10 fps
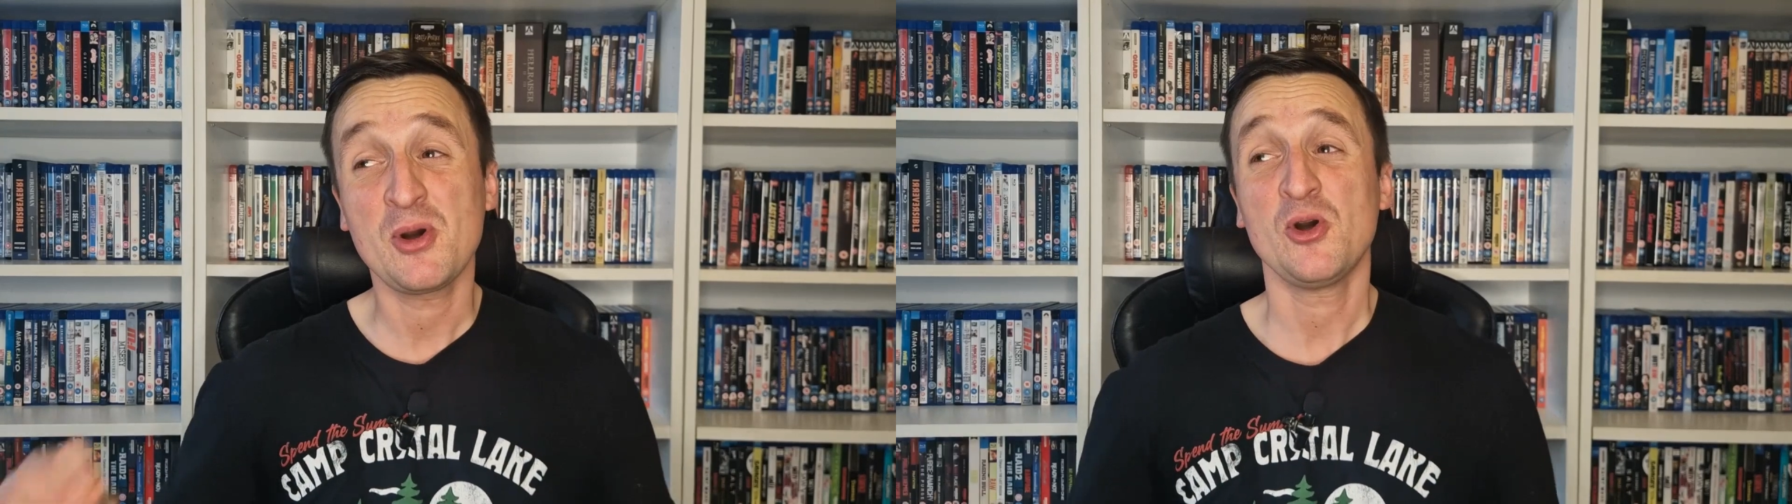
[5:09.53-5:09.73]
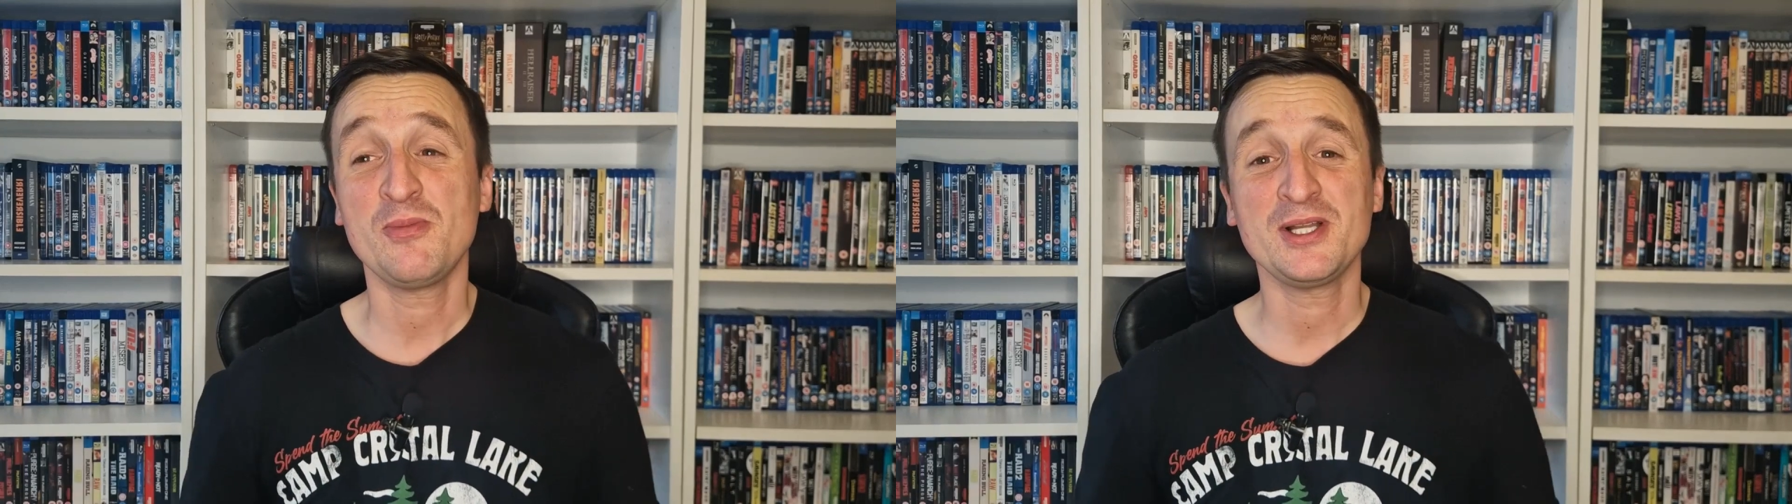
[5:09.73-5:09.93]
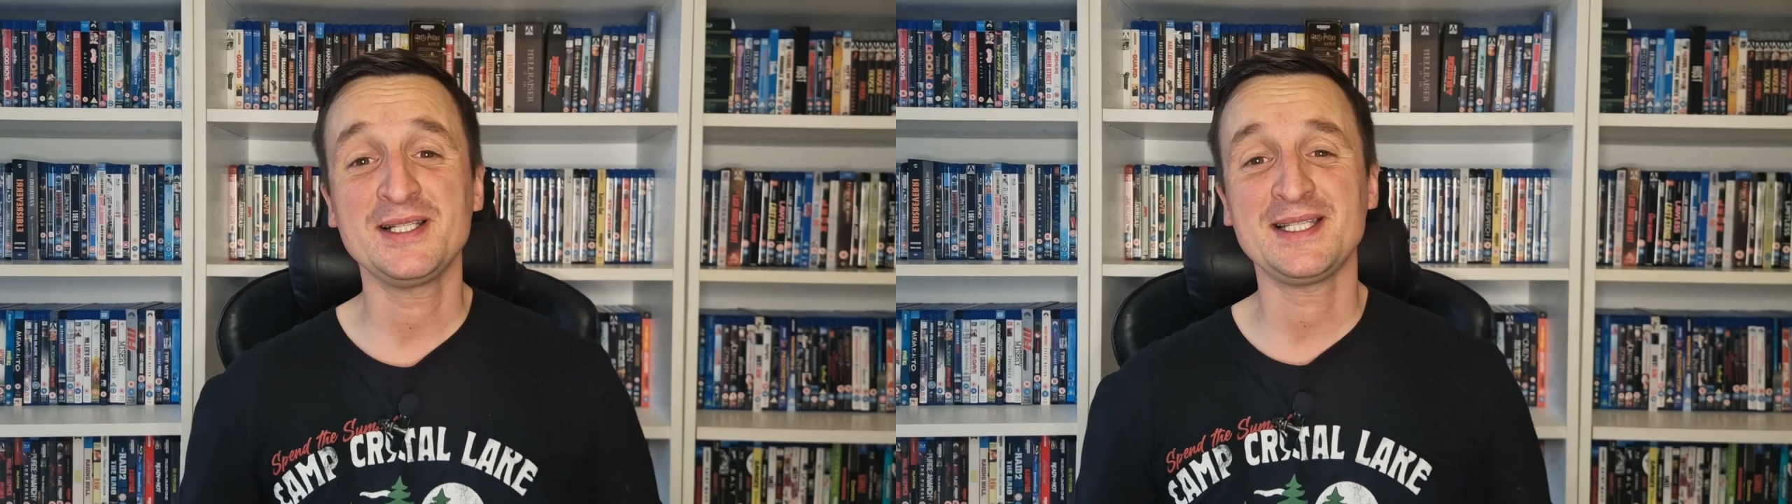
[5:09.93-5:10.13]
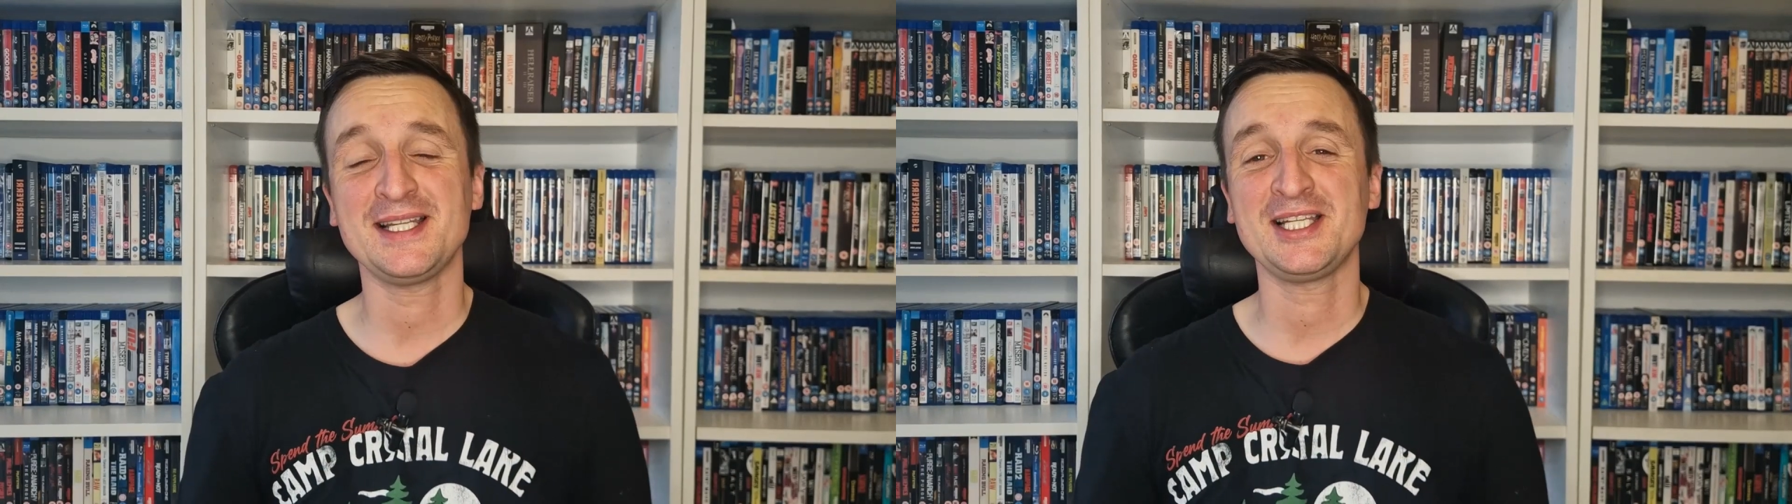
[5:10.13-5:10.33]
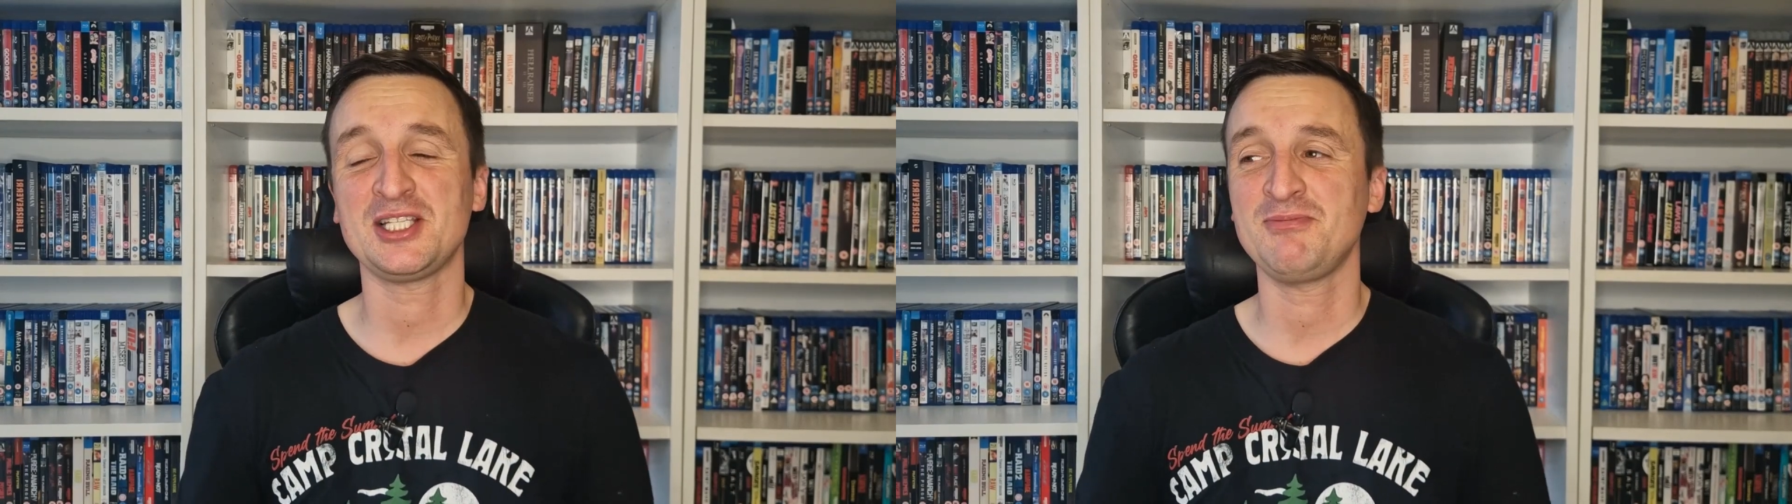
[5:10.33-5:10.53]
moment
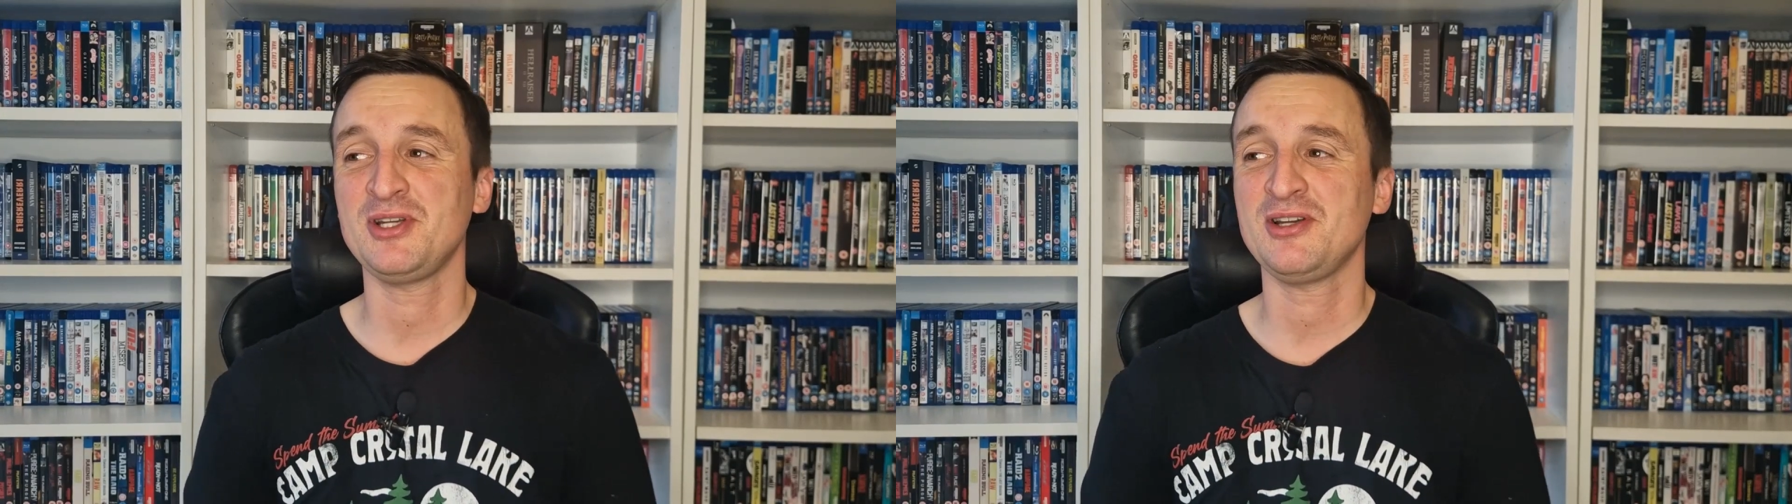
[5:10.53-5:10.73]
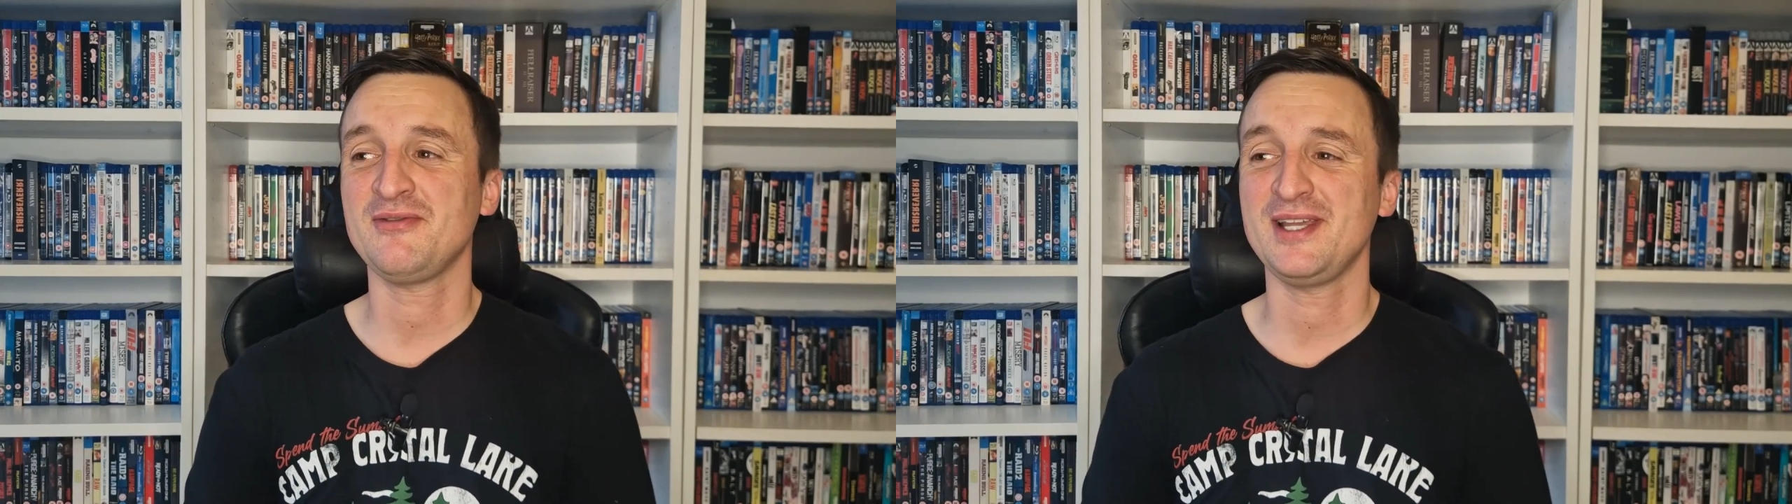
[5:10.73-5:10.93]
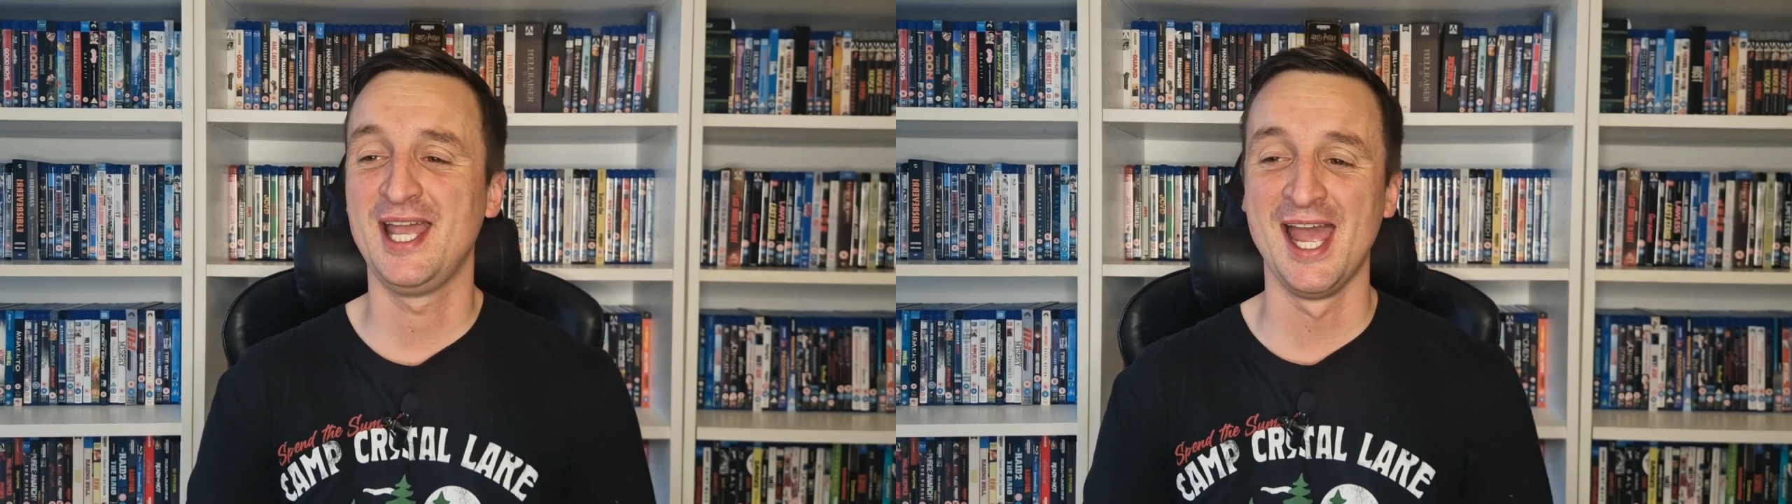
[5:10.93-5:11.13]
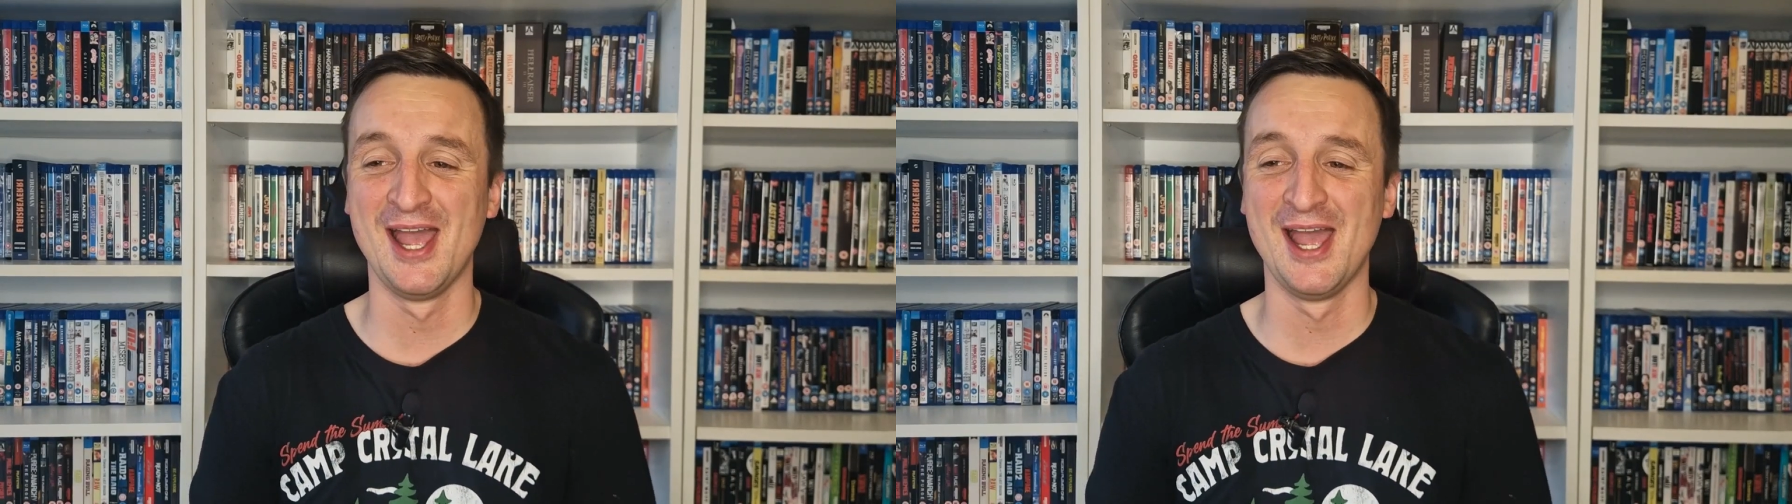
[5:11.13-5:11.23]
in this movie